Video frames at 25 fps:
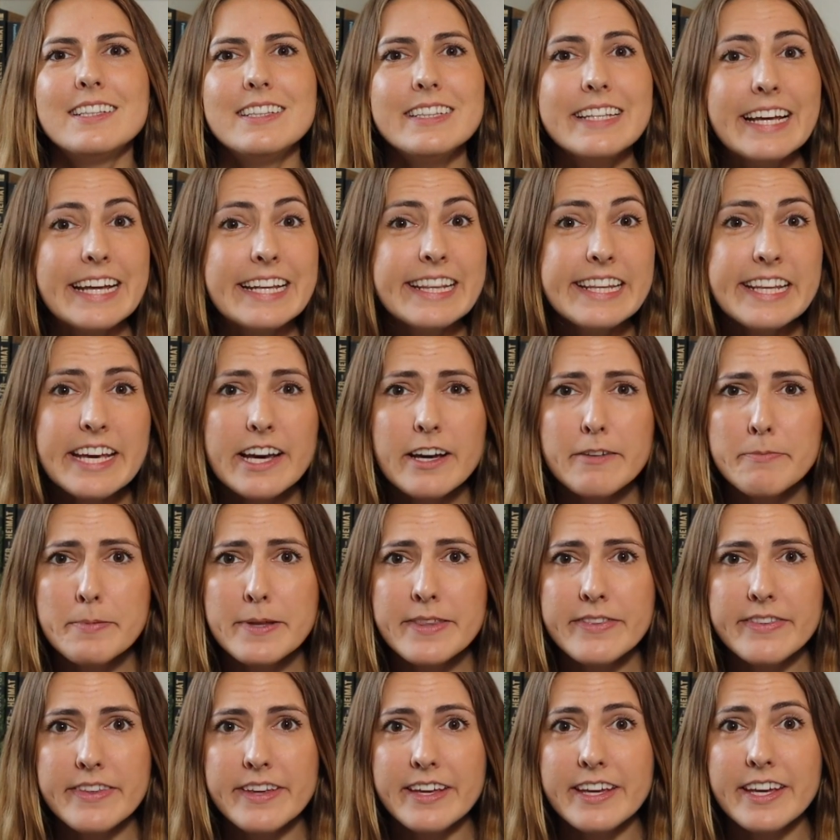Lately, I've
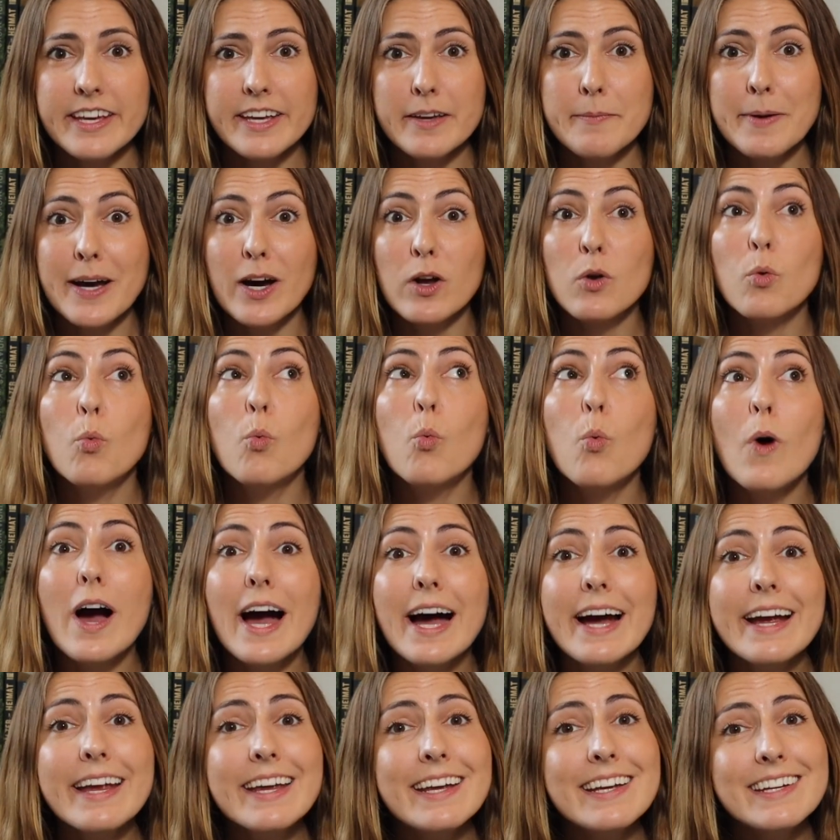been thinking about
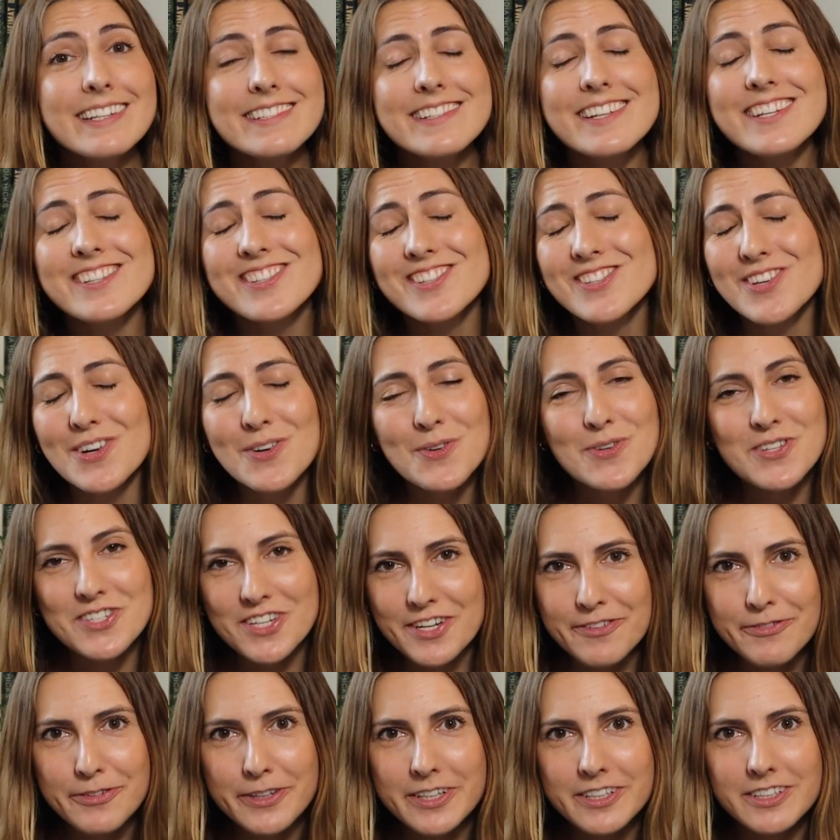why is it so
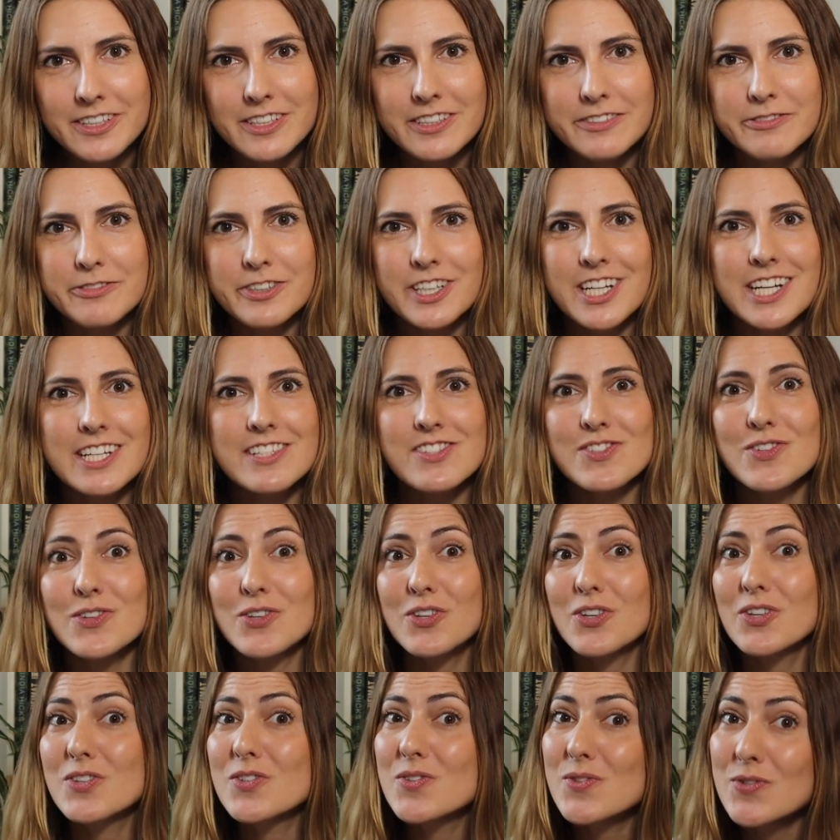difficult for us to
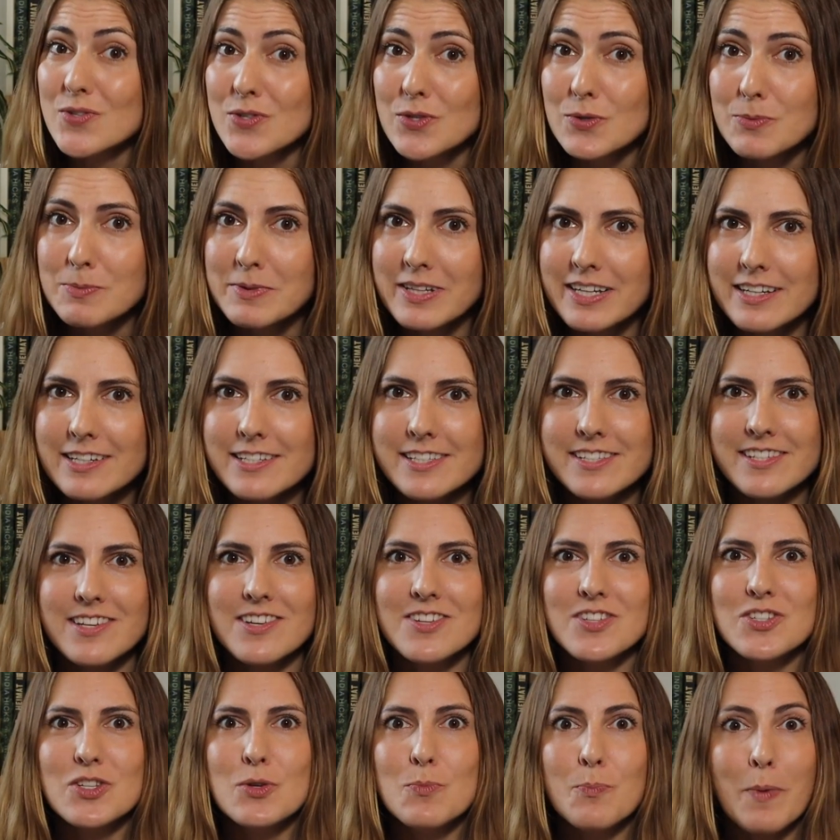consume less
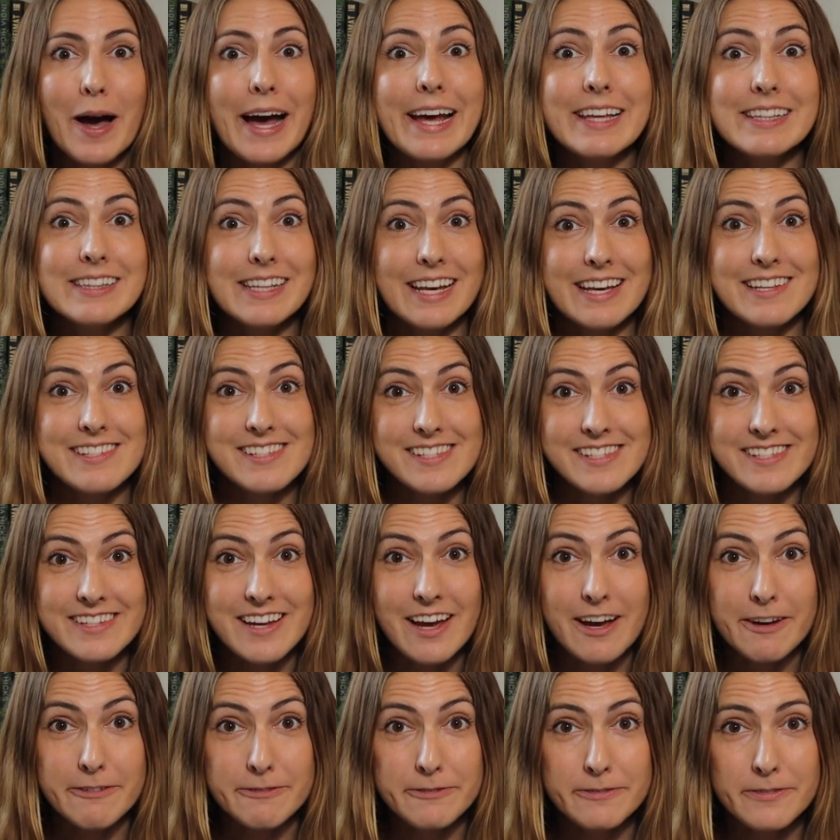and to buy less
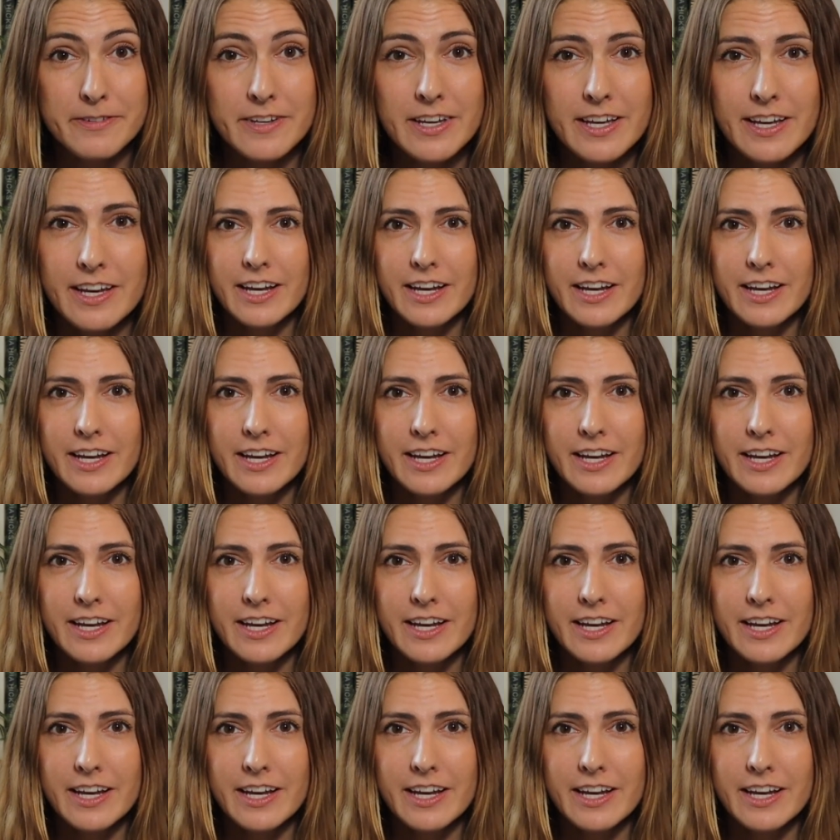stuff?